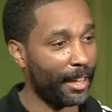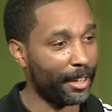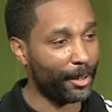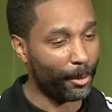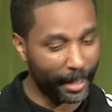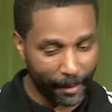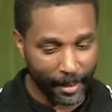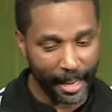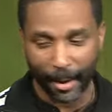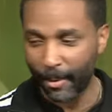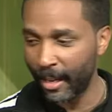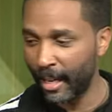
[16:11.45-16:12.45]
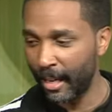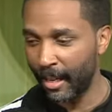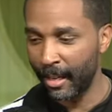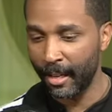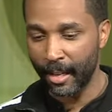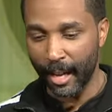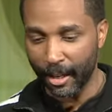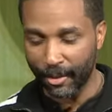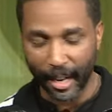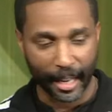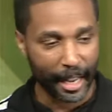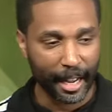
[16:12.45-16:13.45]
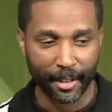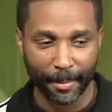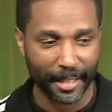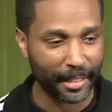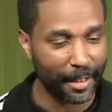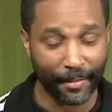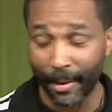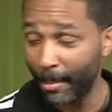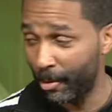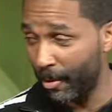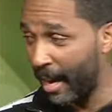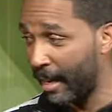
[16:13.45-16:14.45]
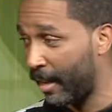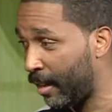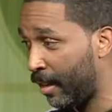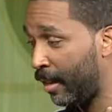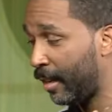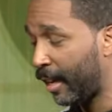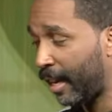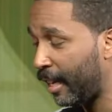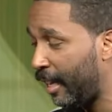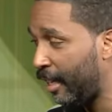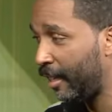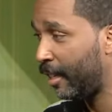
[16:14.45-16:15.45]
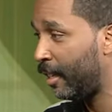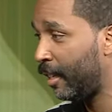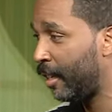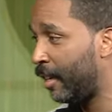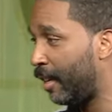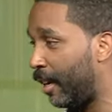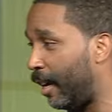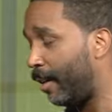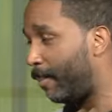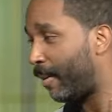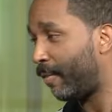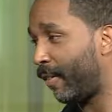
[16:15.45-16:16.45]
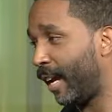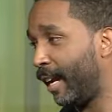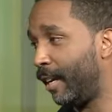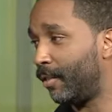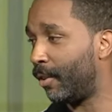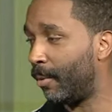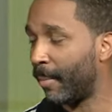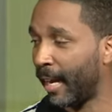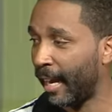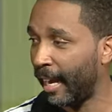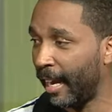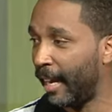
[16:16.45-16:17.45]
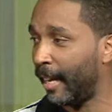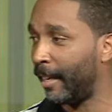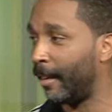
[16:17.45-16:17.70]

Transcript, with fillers: you know, every now and then I try to edge myself up, try to clean up my face or my head.